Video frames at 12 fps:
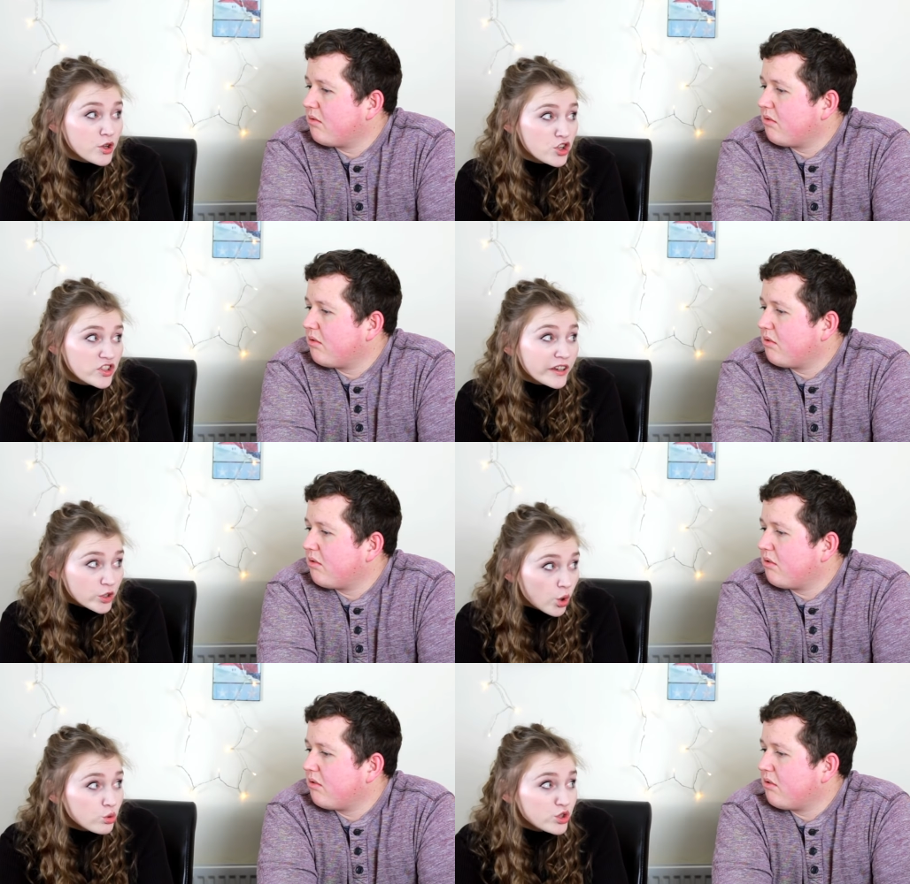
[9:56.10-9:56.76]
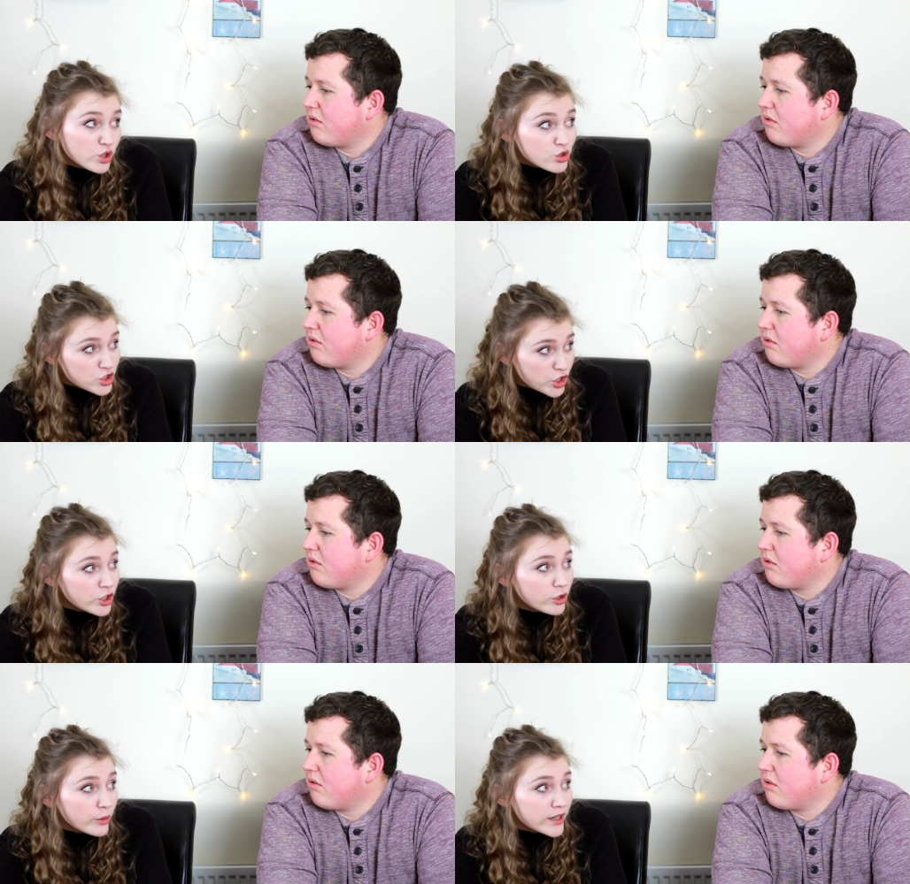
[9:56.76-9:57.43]
Speaker 1: because I told you not to
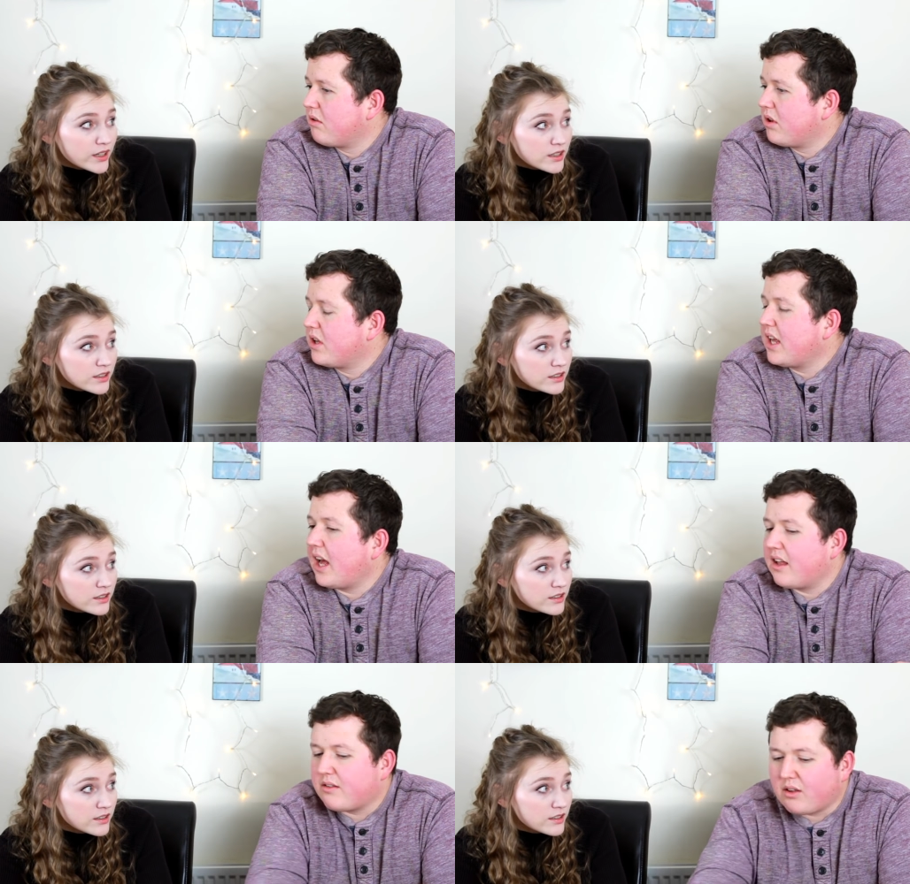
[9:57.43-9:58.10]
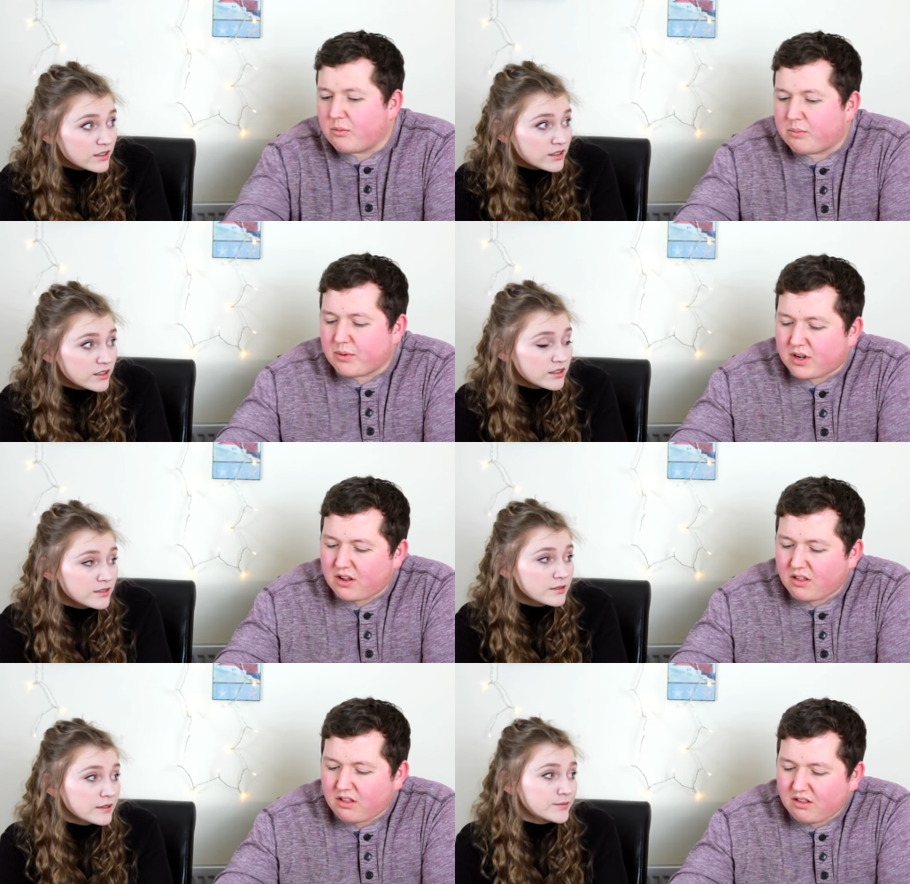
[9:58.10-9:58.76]
Google it.
Speaker 2: Yeah, I did
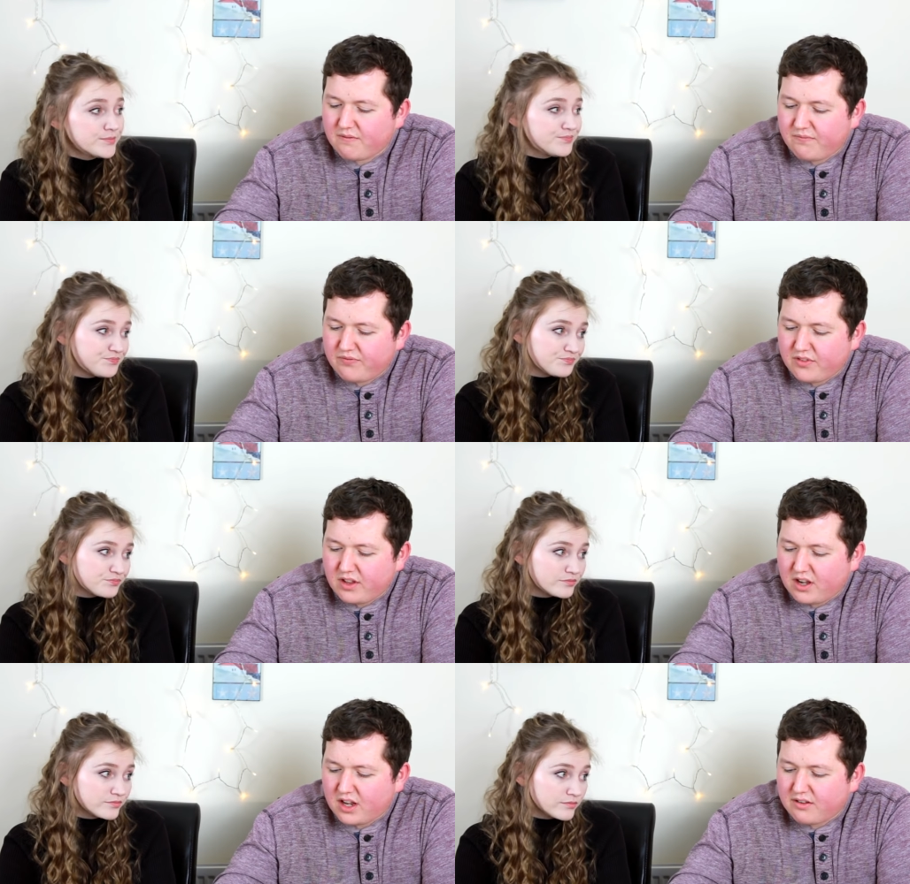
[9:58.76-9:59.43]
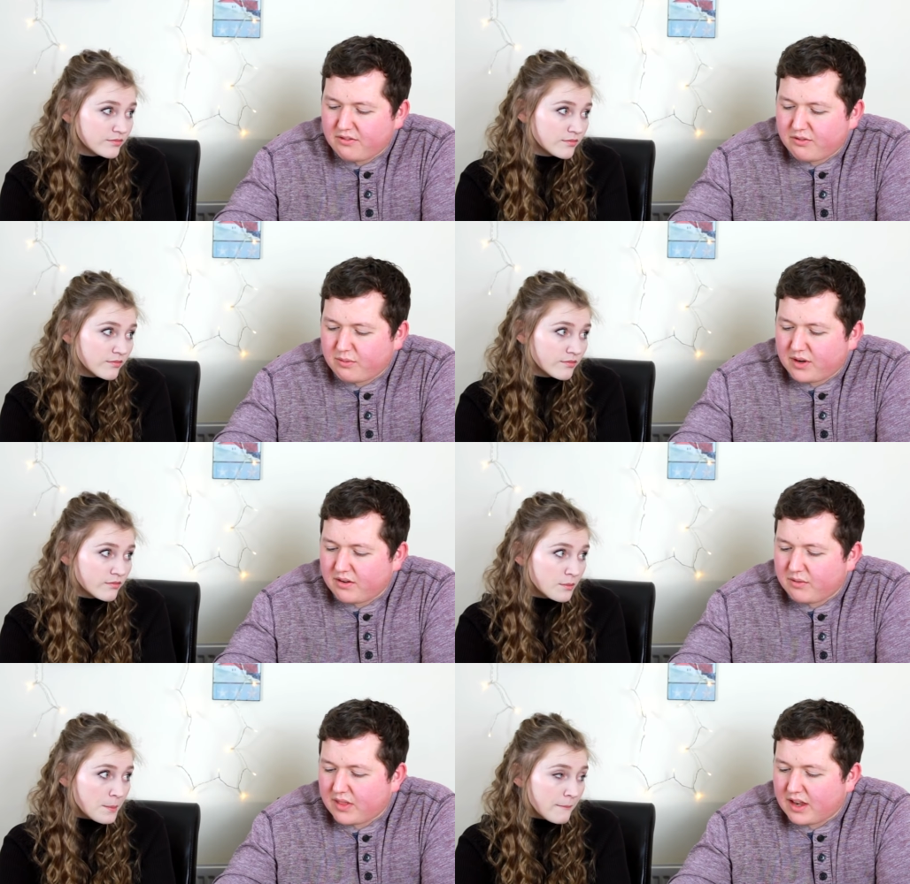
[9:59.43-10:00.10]
because you kind of
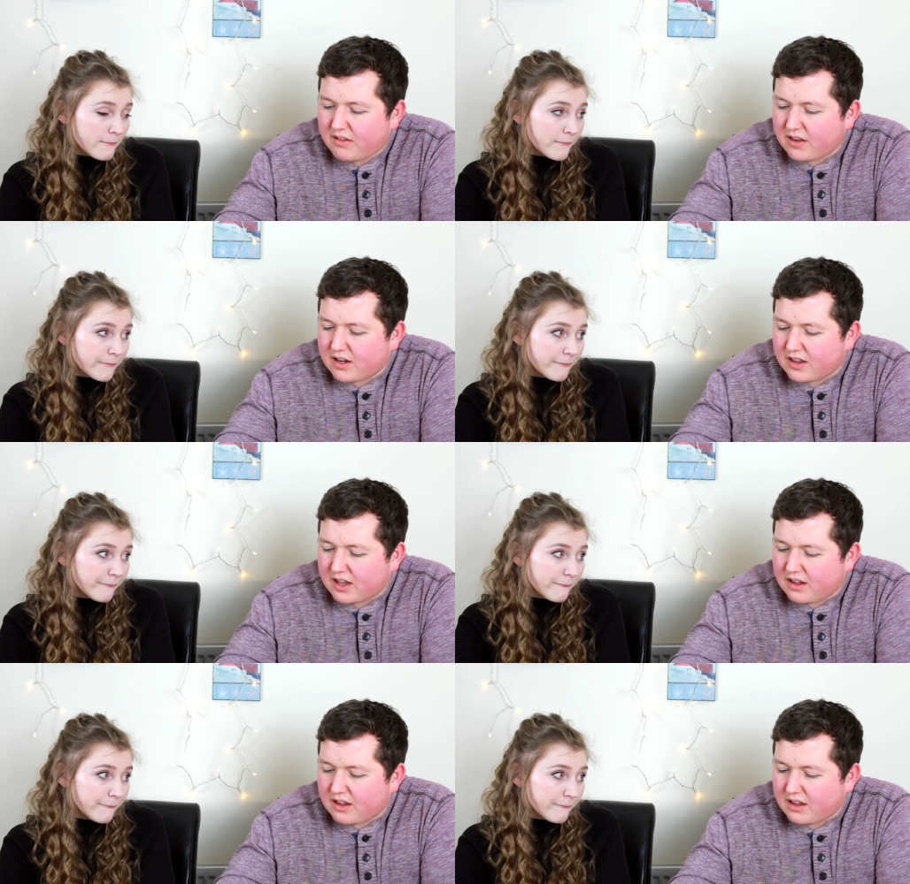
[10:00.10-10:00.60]
went with anything like